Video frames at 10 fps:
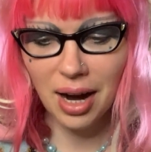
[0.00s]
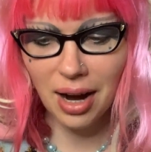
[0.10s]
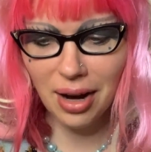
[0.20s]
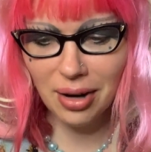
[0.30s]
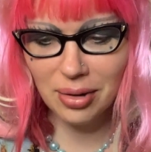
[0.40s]

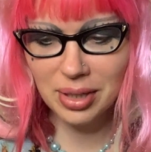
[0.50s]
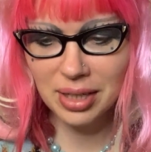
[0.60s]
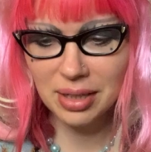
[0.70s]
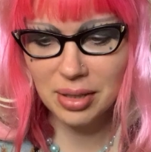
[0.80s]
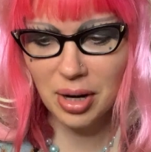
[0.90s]
"Oh,
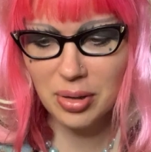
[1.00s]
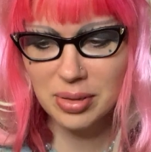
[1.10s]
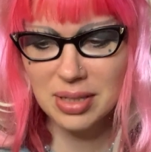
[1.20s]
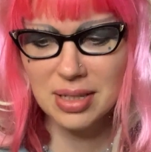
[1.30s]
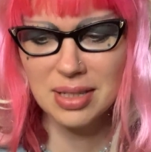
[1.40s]
you
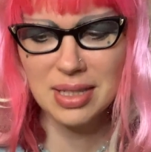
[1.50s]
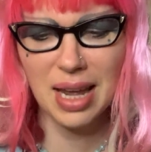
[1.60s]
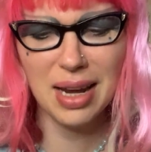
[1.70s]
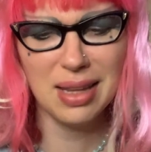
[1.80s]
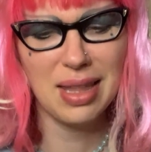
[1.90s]
don't
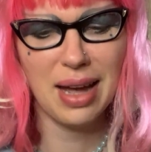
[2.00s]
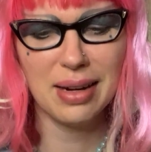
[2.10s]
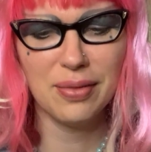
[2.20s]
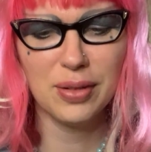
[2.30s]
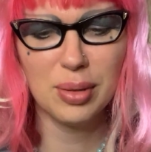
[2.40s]
say that
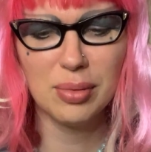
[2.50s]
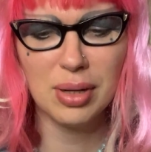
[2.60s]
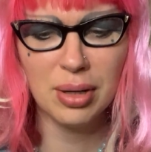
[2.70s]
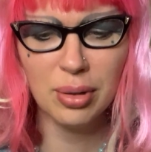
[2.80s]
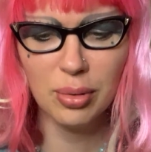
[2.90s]
if you
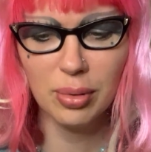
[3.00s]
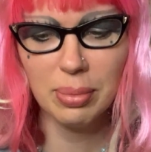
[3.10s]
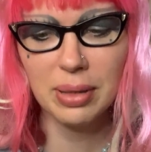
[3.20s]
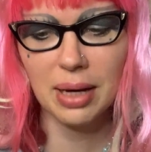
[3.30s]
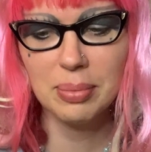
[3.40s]
knew,"
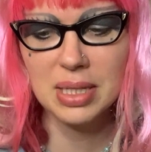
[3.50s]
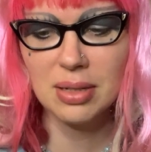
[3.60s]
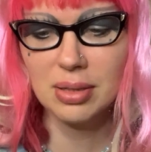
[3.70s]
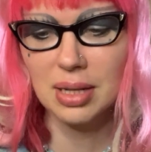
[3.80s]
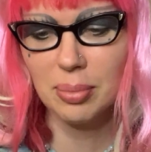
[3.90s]
replied
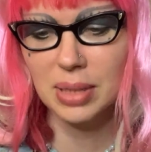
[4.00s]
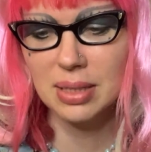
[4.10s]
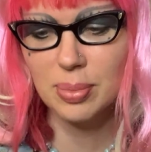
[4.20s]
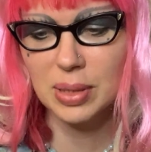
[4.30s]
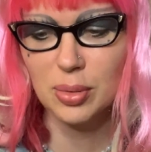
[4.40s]
Mr.
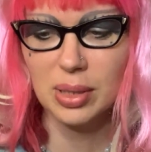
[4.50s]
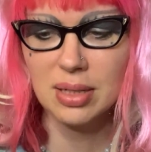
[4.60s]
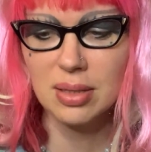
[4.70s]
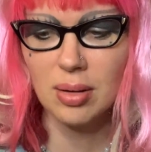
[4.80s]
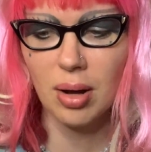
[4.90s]
Tumnus between
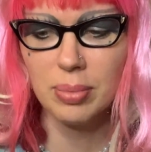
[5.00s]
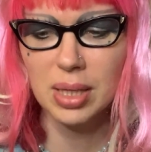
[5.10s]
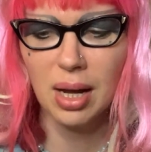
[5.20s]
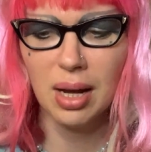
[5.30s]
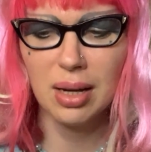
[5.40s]
his sobs.
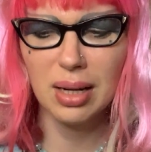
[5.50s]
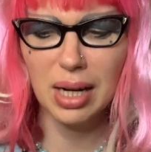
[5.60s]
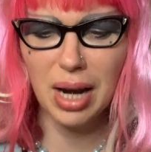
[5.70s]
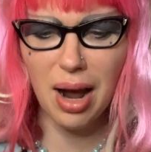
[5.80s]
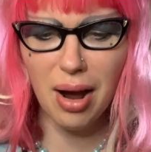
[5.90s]

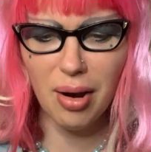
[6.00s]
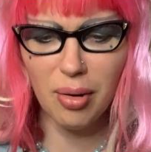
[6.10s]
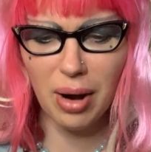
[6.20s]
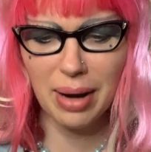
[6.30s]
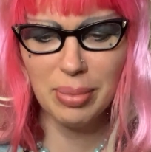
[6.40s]

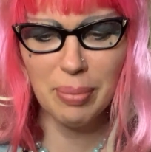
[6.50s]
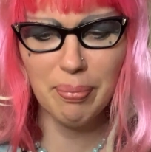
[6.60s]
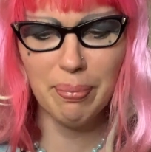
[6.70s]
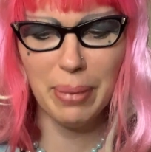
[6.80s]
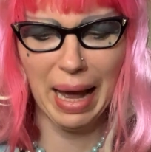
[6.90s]
"No, I'm a
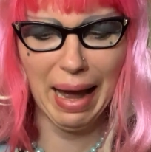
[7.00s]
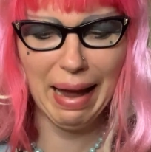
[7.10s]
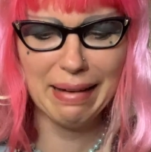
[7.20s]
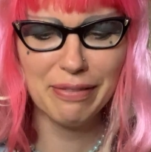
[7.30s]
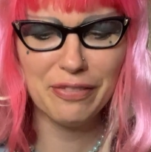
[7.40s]
bad
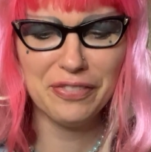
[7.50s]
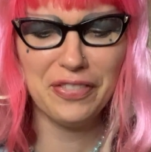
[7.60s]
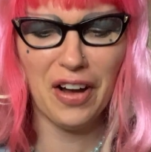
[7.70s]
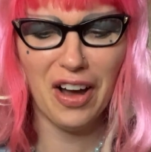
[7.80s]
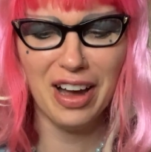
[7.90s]

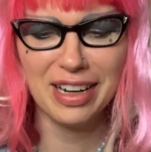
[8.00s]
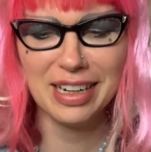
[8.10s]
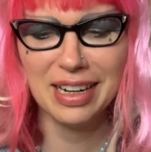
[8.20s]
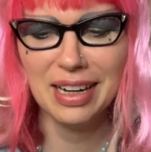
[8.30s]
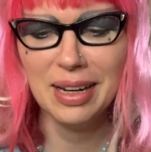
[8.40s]
faun.
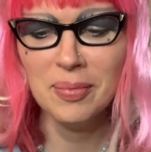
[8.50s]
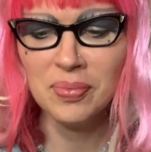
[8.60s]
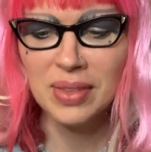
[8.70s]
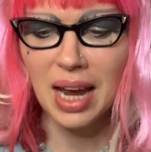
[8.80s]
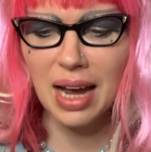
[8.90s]

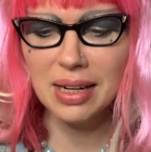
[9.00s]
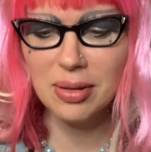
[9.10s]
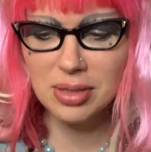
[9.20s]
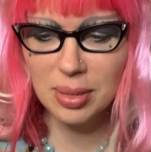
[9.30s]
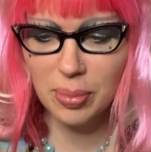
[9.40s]
I
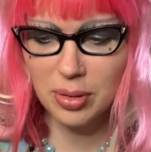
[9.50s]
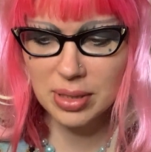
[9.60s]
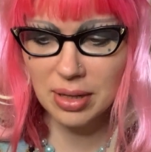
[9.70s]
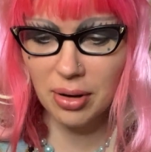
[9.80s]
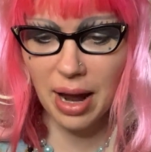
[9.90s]
don't suppose
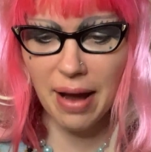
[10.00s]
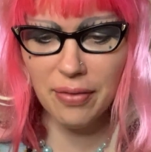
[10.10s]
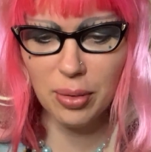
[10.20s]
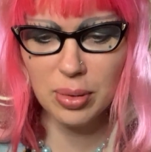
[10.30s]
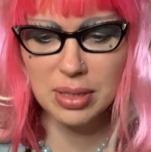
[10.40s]
there
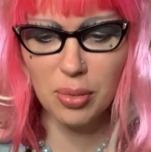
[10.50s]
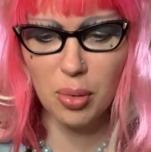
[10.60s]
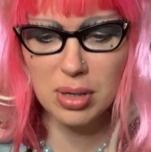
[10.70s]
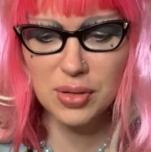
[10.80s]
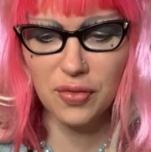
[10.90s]
ever was a
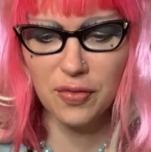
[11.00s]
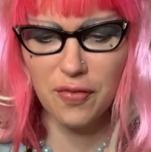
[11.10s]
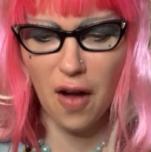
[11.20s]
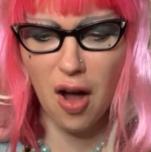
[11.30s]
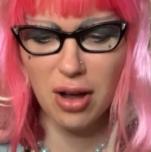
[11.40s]
worse
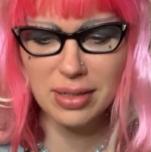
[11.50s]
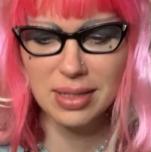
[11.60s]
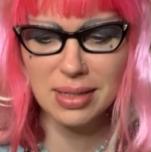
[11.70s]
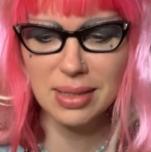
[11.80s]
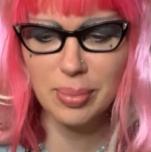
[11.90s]
faun
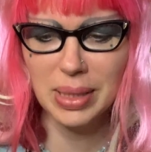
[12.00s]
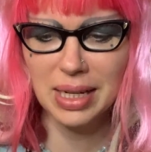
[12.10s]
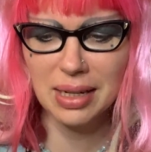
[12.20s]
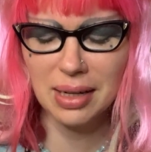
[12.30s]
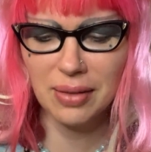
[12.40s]
since the
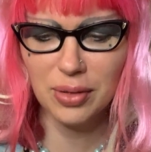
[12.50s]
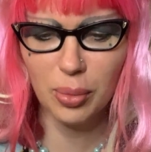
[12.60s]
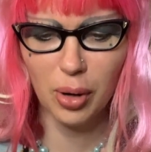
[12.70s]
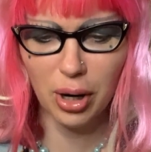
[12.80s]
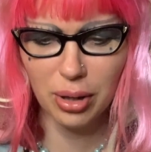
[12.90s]
beginning of the
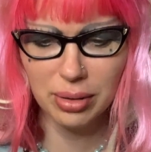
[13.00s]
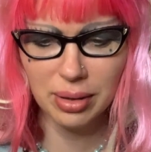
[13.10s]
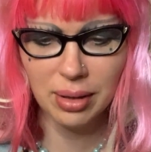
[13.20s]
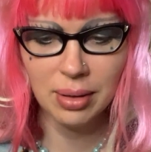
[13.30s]
world."